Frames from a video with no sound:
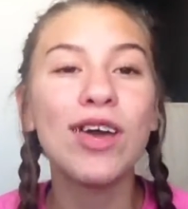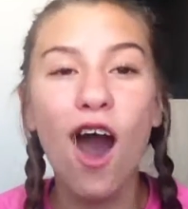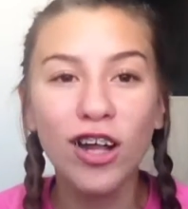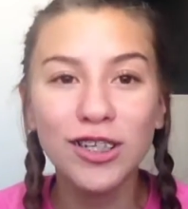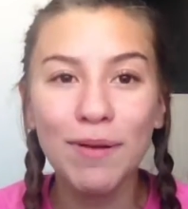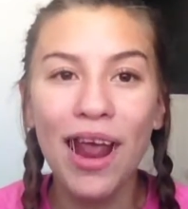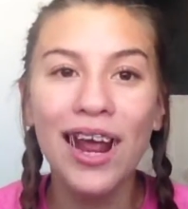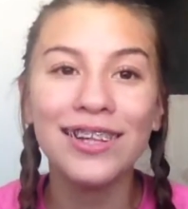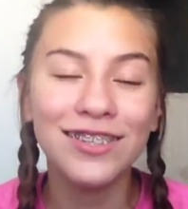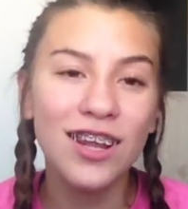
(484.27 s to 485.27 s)
We called your
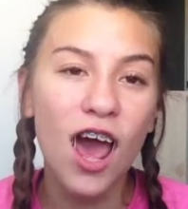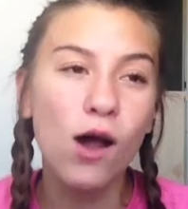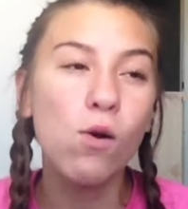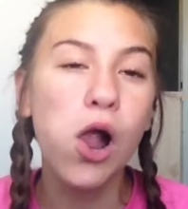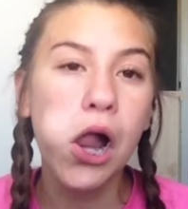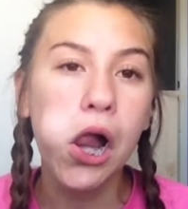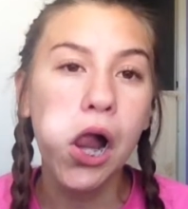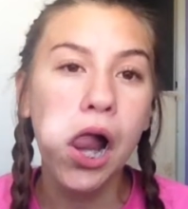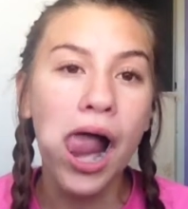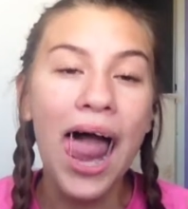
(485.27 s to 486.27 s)
parents,
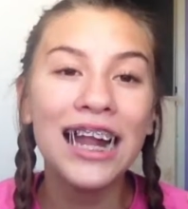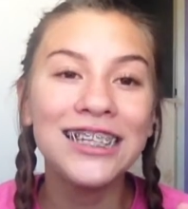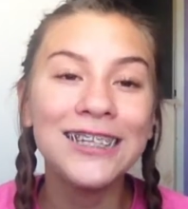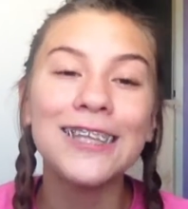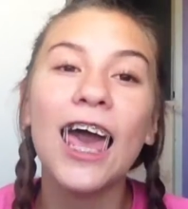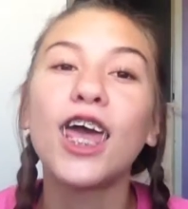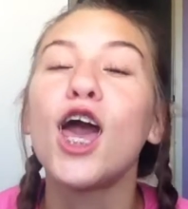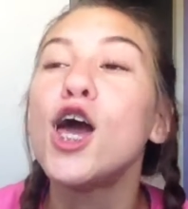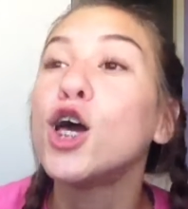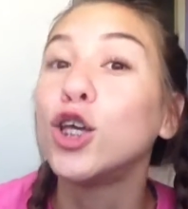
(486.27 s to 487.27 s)
And she's like,
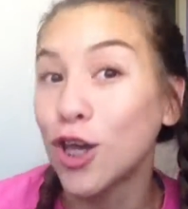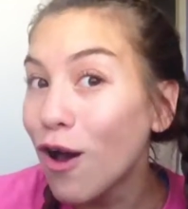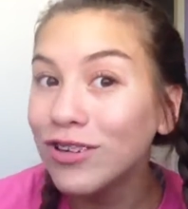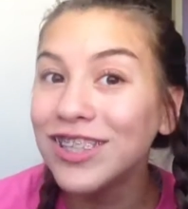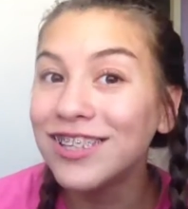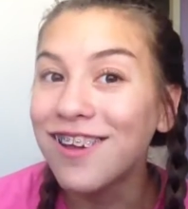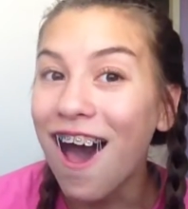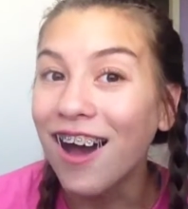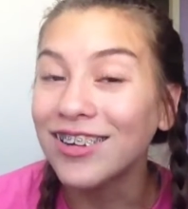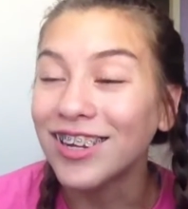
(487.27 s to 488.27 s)
go to the
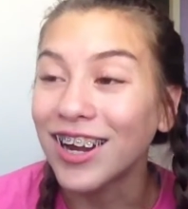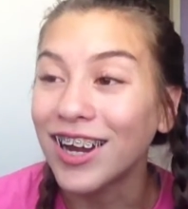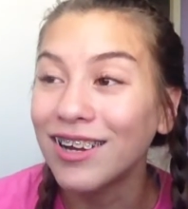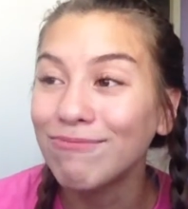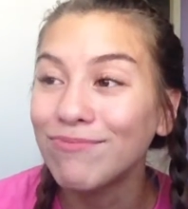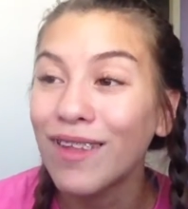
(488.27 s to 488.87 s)
doctor.